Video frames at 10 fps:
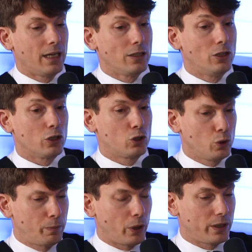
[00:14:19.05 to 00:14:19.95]
the
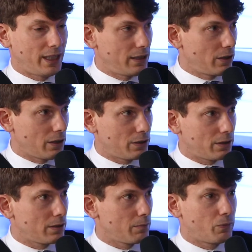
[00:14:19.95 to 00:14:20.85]
super
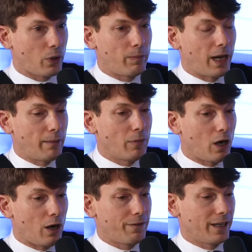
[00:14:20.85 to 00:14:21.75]
tedious problem
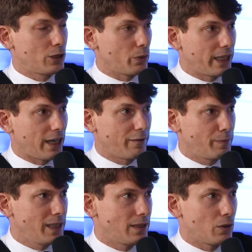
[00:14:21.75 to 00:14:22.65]
of answering RFPs.